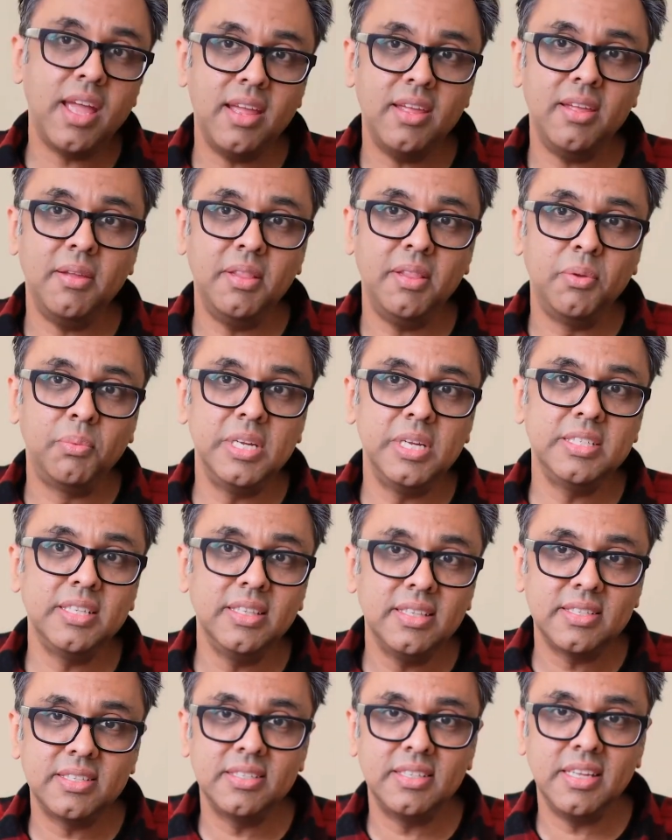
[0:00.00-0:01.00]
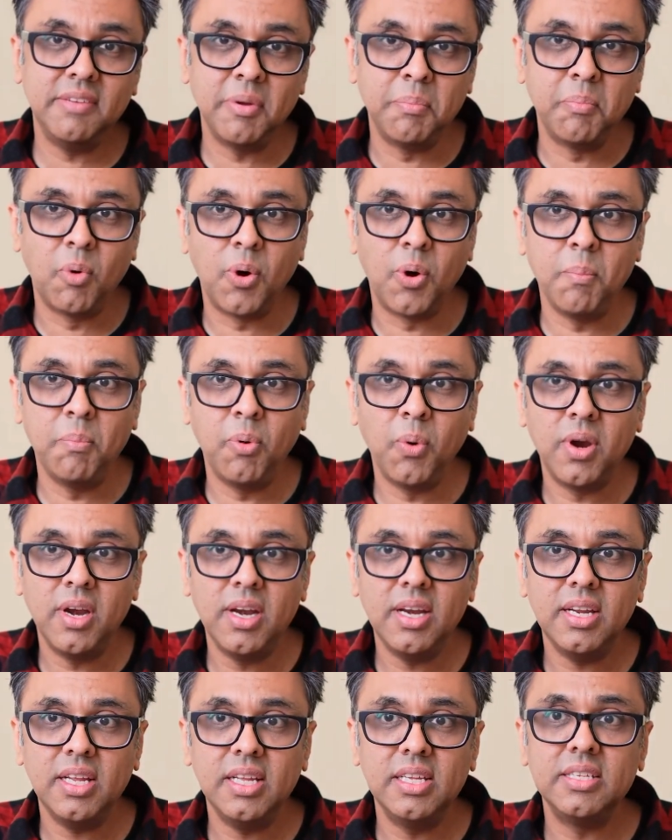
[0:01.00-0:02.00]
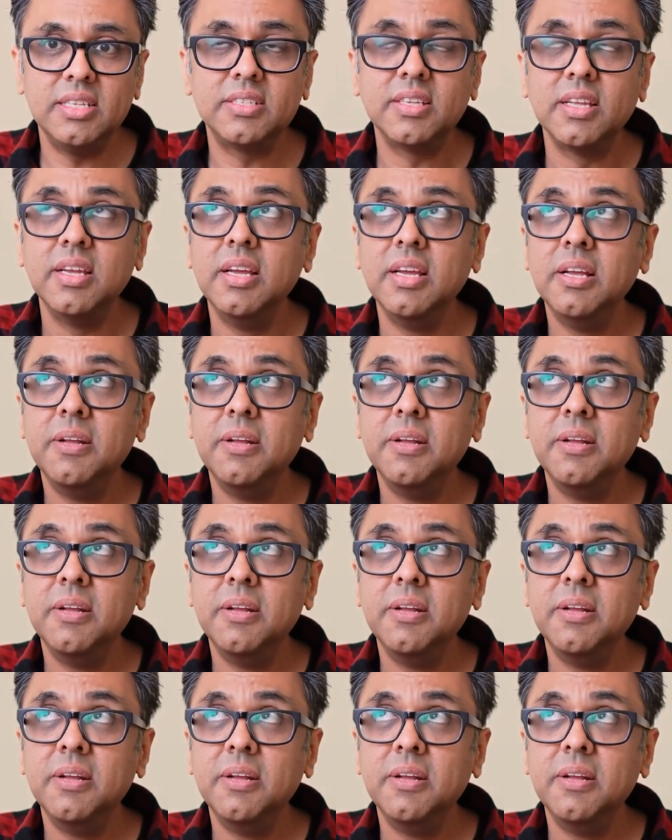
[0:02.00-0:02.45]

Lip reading: And the reason this is even more important is